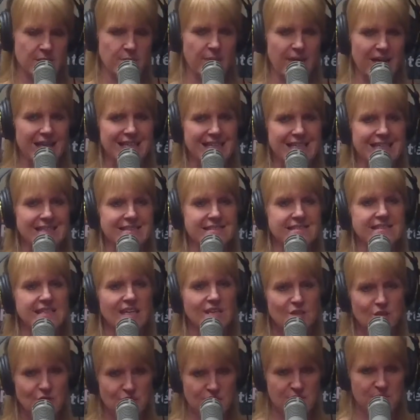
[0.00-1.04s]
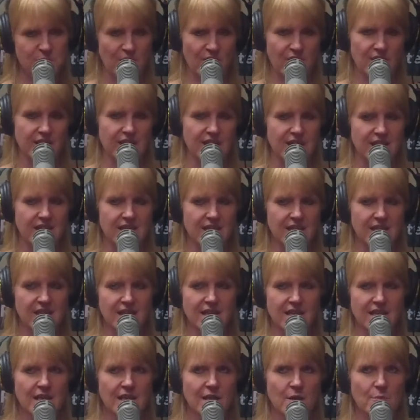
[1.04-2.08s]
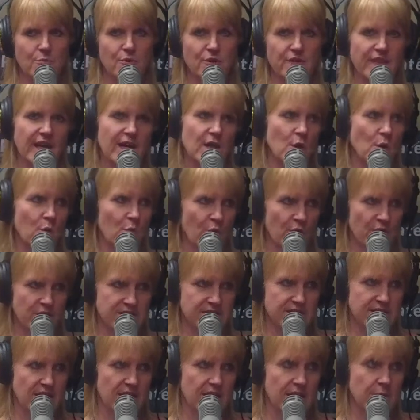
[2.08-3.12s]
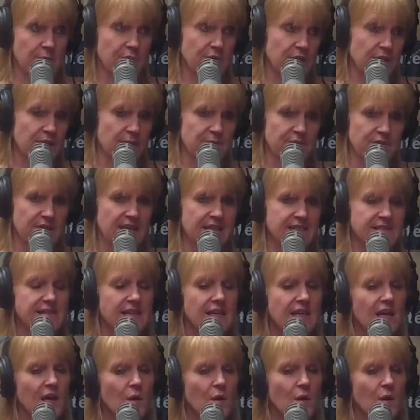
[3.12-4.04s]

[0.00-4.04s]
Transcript: But in a seller's market, put that home warranty on and put it in place.